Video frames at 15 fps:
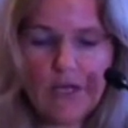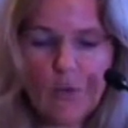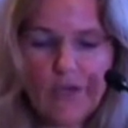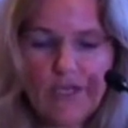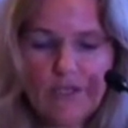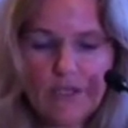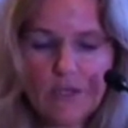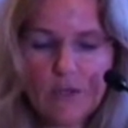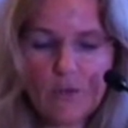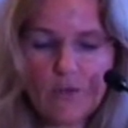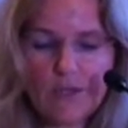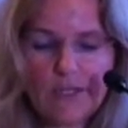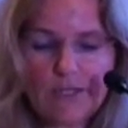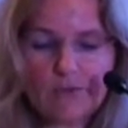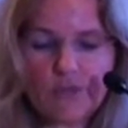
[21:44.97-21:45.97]
We know
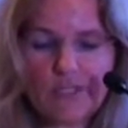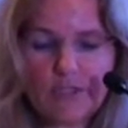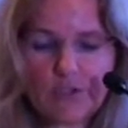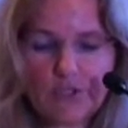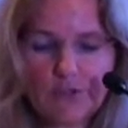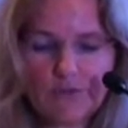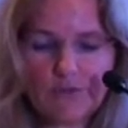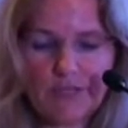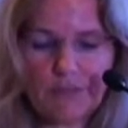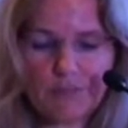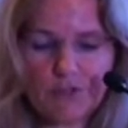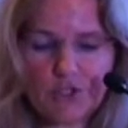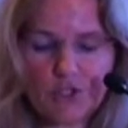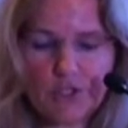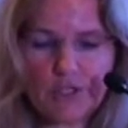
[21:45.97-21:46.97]
that reduction of
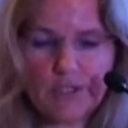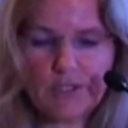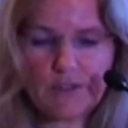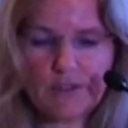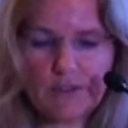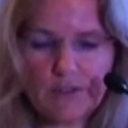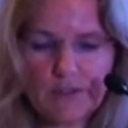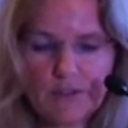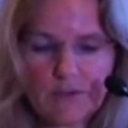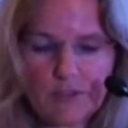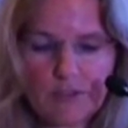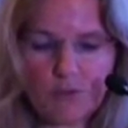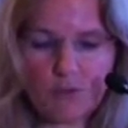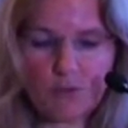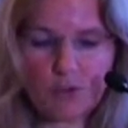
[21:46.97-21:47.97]
temperature is
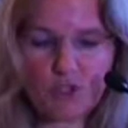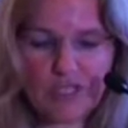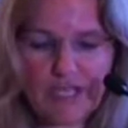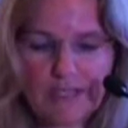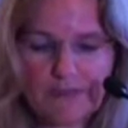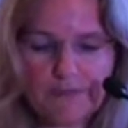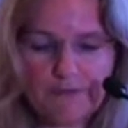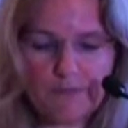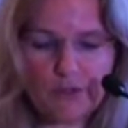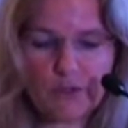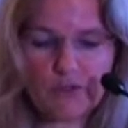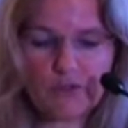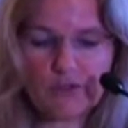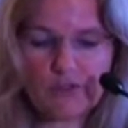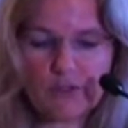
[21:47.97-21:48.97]
cerebral protective
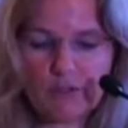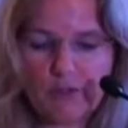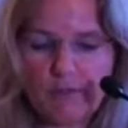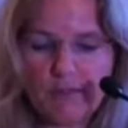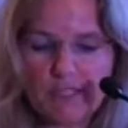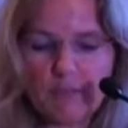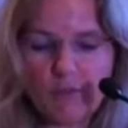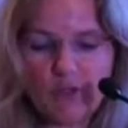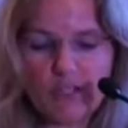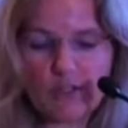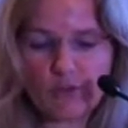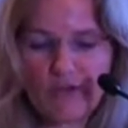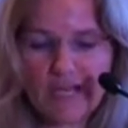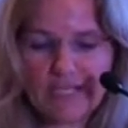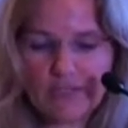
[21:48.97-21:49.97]
because the cerebral metabolic
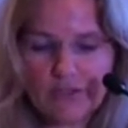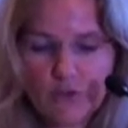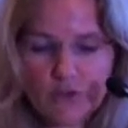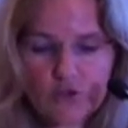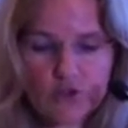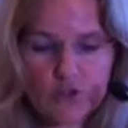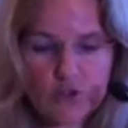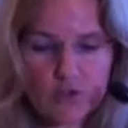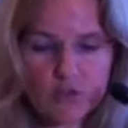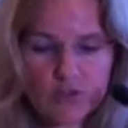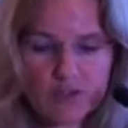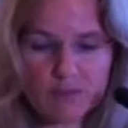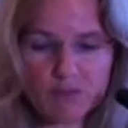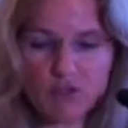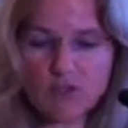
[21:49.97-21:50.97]
rate and oxygen
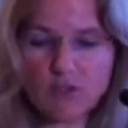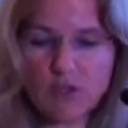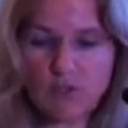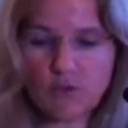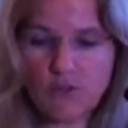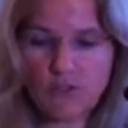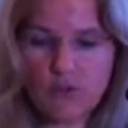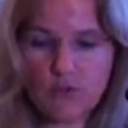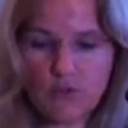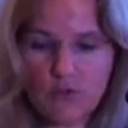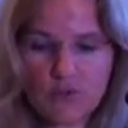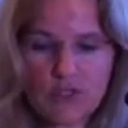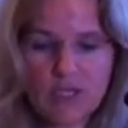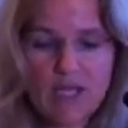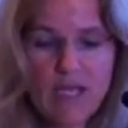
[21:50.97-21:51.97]
consumptions are
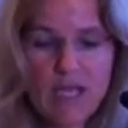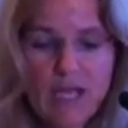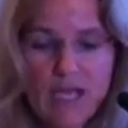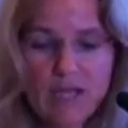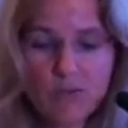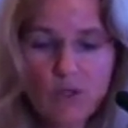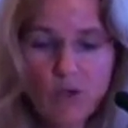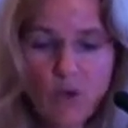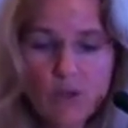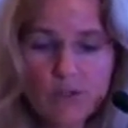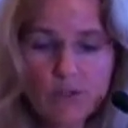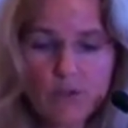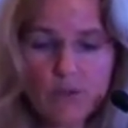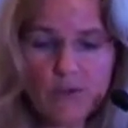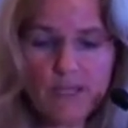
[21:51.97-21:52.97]
reduced. And we all
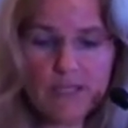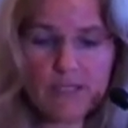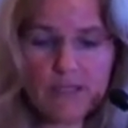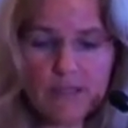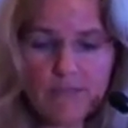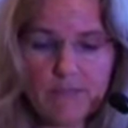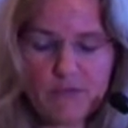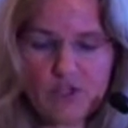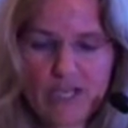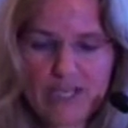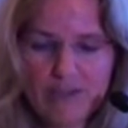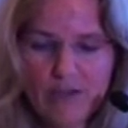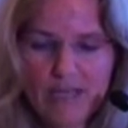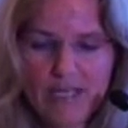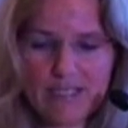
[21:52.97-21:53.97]
know that
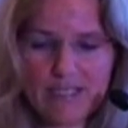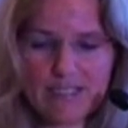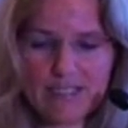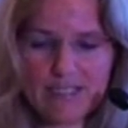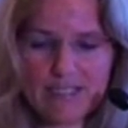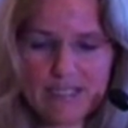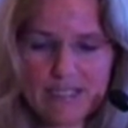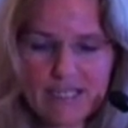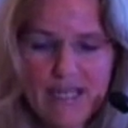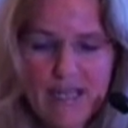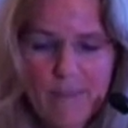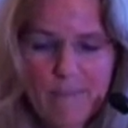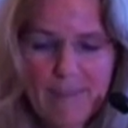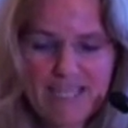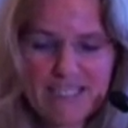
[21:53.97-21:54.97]
general anesthetic
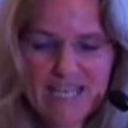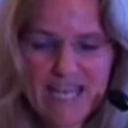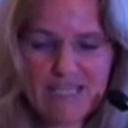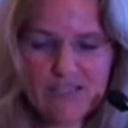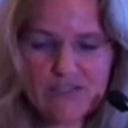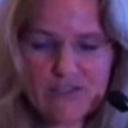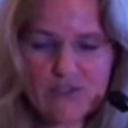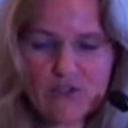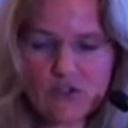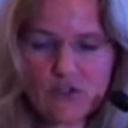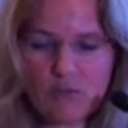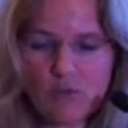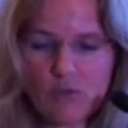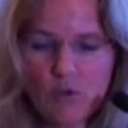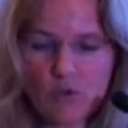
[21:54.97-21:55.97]
maintains the
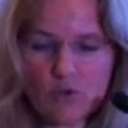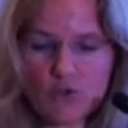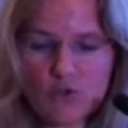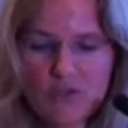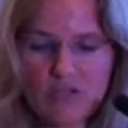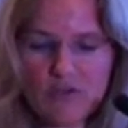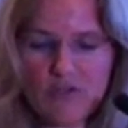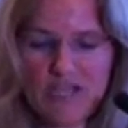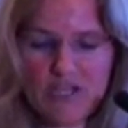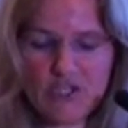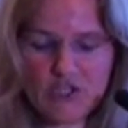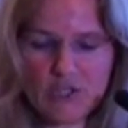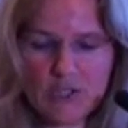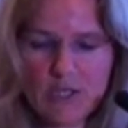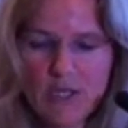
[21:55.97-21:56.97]
cerebral
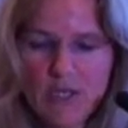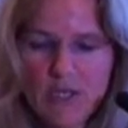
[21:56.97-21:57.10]
autoregulation.